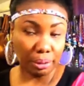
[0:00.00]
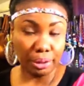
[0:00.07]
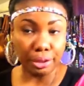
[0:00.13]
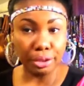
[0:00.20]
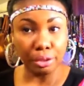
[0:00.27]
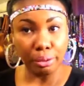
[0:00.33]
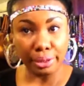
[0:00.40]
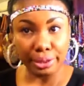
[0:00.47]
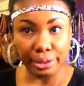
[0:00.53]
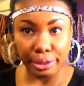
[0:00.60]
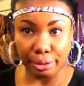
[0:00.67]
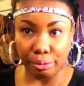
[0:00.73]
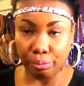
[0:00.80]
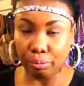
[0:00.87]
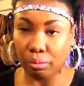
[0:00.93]
going to show it to
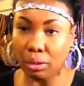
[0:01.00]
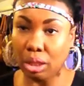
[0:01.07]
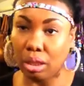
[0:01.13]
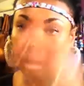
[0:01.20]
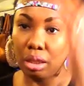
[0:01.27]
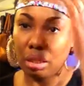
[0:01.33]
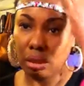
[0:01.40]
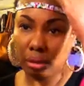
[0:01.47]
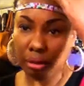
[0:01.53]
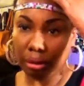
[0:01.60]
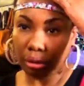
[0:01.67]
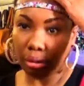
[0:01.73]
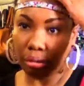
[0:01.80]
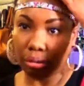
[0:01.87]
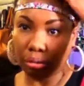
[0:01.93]
you.
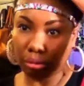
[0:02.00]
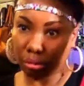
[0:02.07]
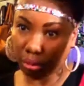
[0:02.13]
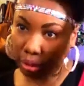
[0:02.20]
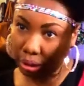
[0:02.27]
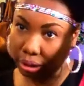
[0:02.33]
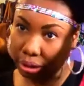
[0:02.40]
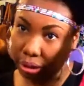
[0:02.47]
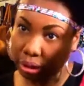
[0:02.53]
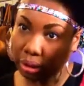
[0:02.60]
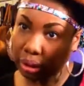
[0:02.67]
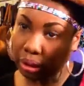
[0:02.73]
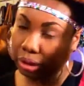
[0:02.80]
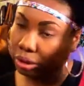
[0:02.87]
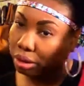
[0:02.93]
So this is
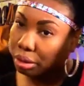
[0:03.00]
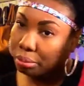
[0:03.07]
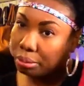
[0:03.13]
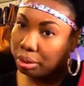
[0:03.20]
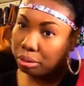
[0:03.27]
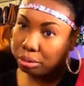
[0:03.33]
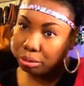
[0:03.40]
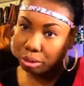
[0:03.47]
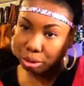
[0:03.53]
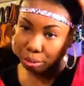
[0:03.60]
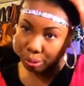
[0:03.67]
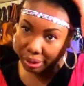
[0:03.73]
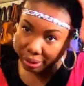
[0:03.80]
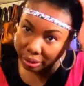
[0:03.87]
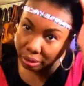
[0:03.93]
a jumbo
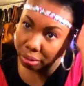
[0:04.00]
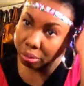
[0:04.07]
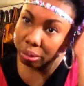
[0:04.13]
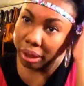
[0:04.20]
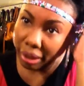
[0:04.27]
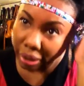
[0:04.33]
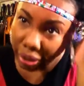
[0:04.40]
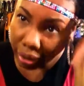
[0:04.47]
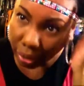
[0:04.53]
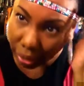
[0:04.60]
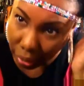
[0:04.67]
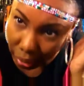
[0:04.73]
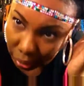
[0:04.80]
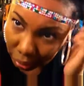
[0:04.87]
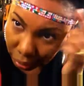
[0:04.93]
twist right
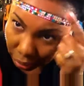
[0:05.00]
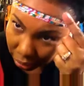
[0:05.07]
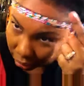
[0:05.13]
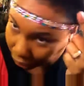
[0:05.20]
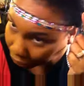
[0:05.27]
here in the